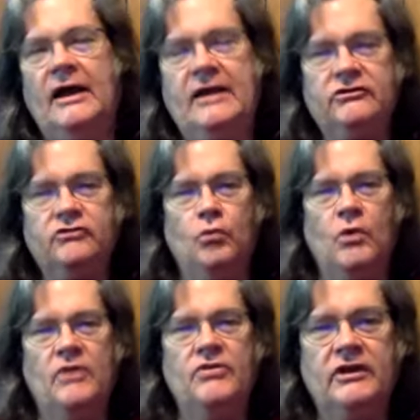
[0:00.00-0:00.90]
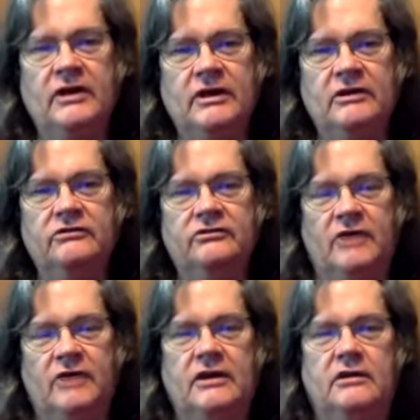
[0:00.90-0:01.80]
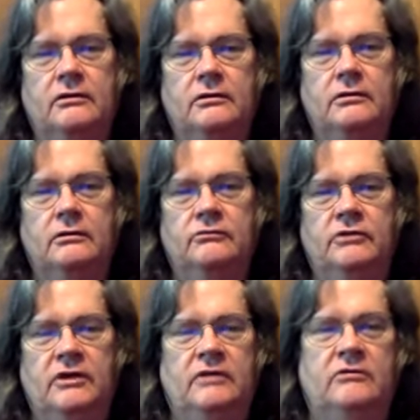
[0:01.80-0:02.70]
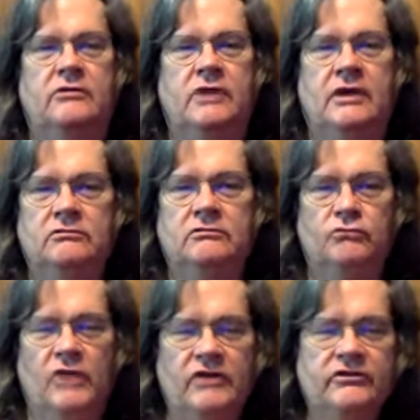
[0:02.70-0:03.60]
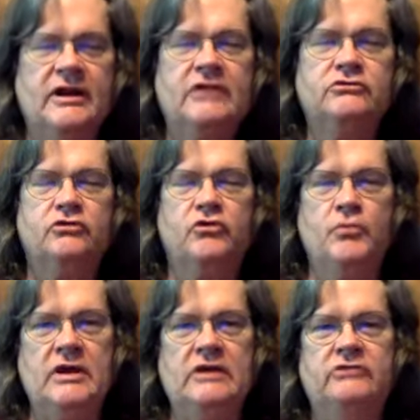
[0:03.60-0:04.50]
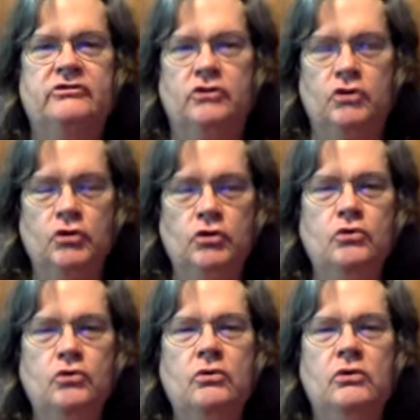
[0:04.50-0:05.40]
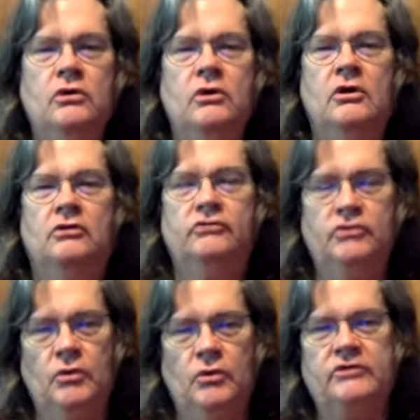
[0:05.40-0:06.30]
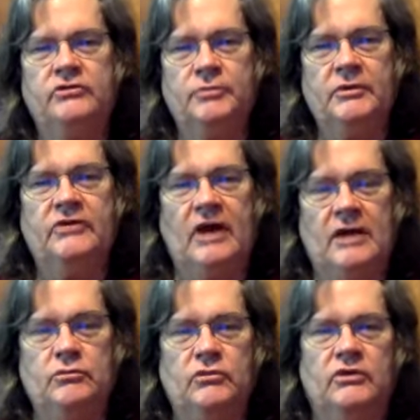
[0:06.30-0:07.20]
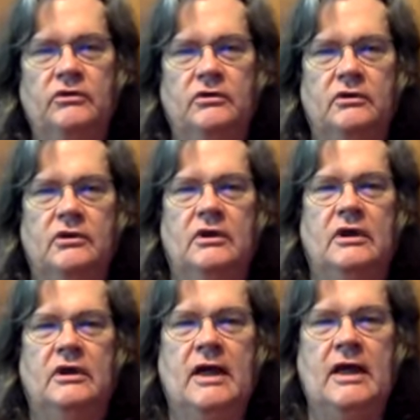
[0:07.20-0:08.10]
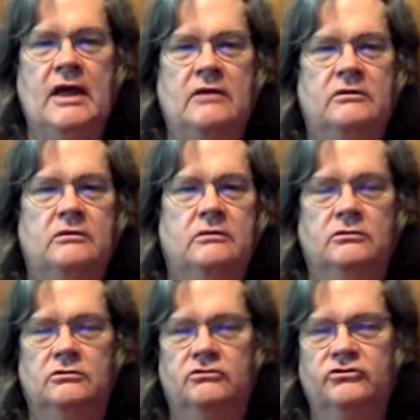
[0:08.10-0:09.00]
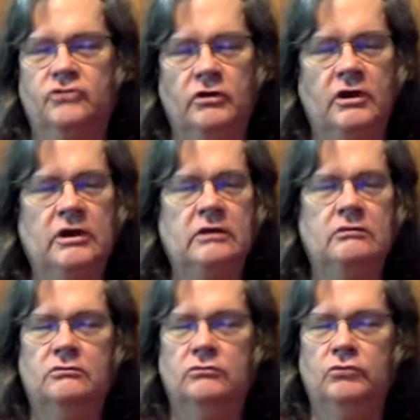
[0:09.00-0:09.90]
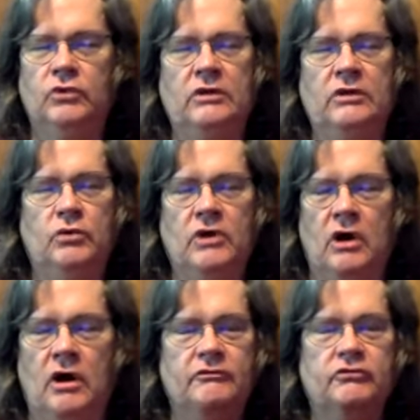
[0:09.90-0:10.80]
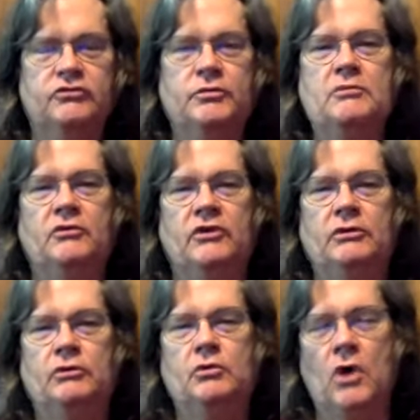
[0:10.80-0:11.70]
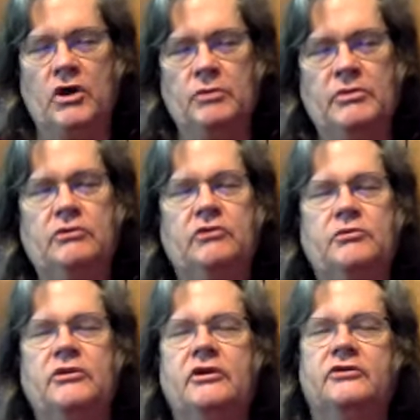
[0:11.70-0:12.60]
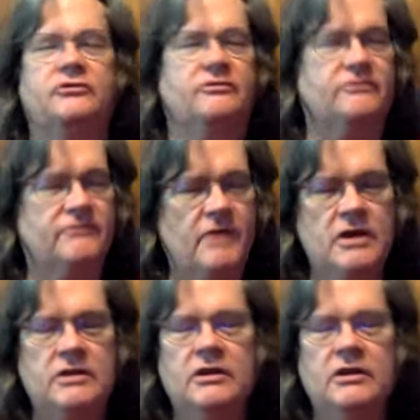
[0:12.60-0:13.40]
the one thing is, it's like that that resonates with me is that who do you want to spend time with? And certainly, we we all have those people that we want to be with because they're fun,